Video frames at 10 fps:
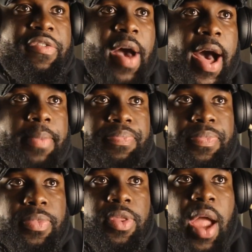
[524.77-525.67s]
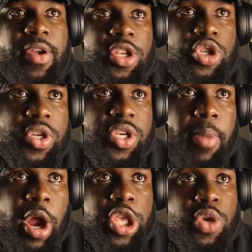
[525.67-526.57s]
Tariq George and
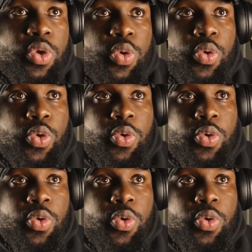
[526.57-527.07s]
Mark Gu